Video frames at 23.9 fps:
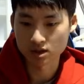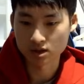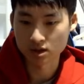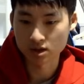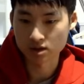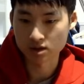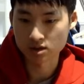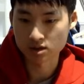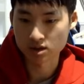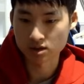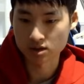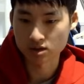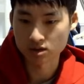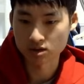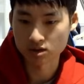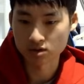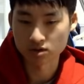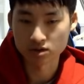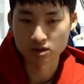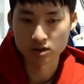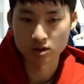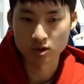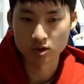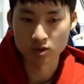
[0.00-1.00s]
Sentinel
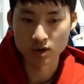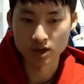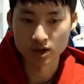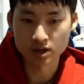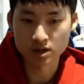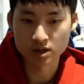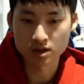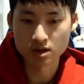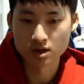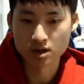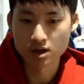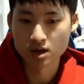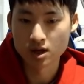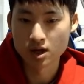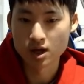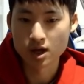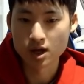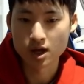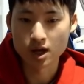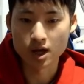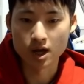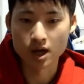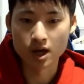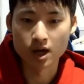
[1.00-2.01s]
Aurelia,
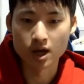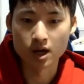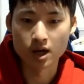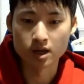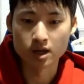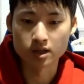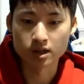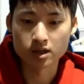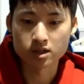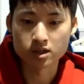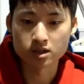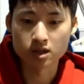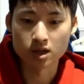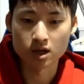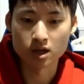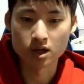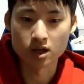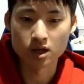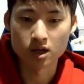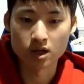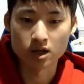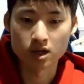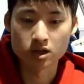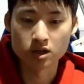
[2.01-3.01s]
and let's
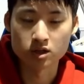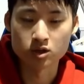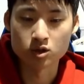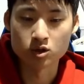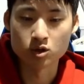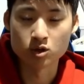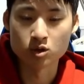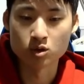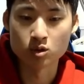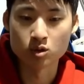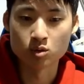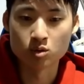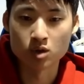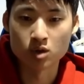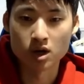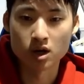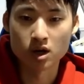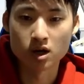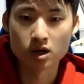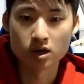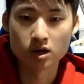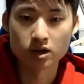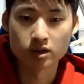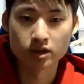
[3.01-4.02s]
say
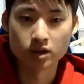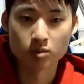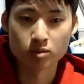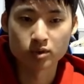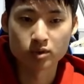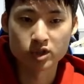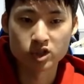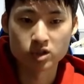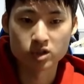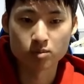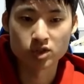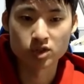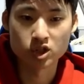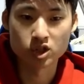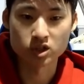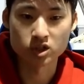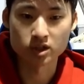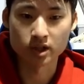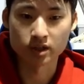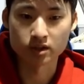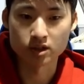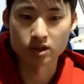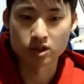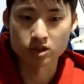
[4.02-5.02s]
they're positioned
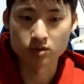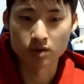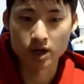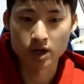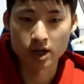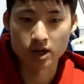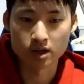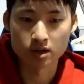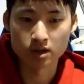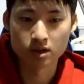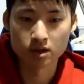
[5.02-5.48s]
like this, right?